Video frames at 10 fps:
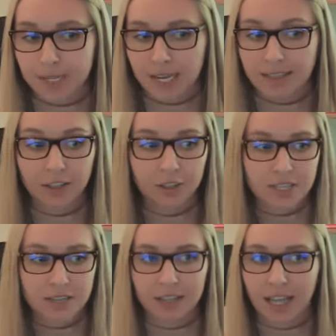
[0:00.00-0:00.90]
I think there's
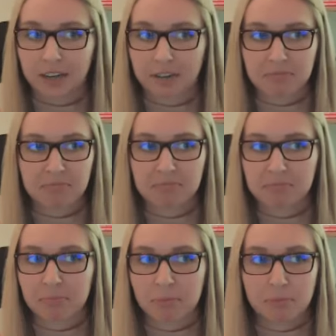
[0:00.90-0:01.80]
even like
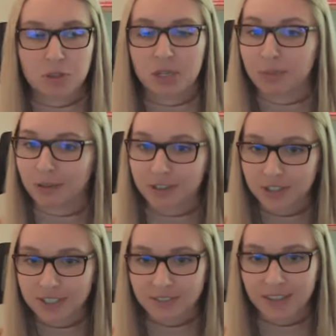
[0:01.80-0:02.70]
cheaper
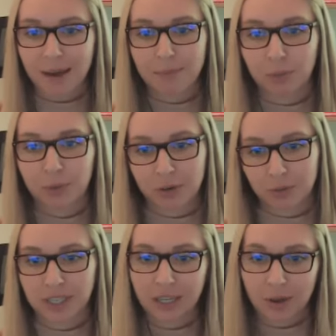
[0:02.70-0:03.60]
versions of that, but we
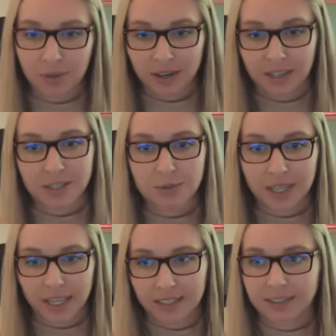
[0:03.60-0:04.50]
don't really go there because we
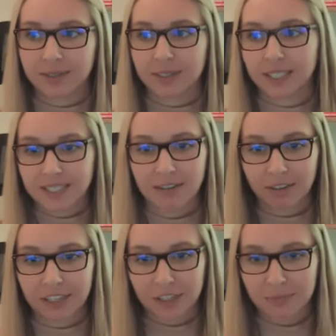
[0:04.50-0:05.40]
like to at least have
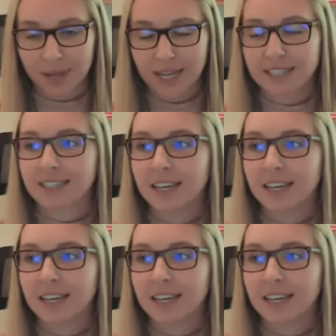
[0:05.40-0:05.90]
like a good base.